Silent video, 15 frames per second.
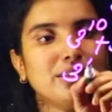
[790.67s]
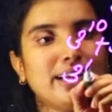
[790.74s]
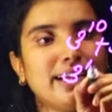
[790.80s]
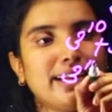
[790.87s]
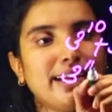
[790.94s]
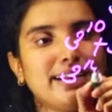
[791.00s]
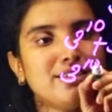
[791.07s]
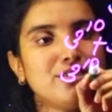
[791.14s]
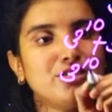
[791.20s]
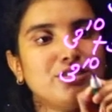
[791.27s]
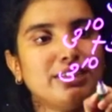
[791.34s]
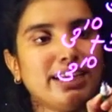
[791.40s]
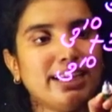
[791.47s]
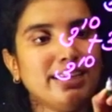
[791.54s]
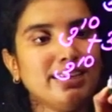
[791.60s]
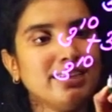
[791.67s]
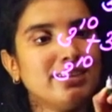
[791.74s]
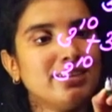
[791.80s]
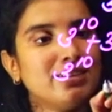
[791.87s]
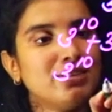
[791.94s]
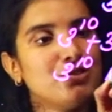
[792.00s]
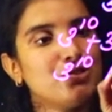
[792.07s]
3 raised to
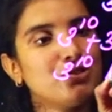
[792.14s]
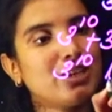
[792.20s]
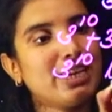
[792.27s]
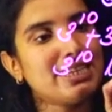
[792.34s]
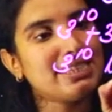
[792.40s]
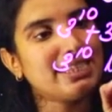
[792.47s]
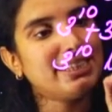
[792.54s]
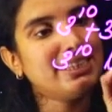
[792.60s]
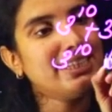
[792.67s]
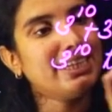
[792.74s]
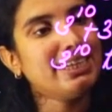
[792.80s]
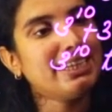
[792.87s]
10 to get end the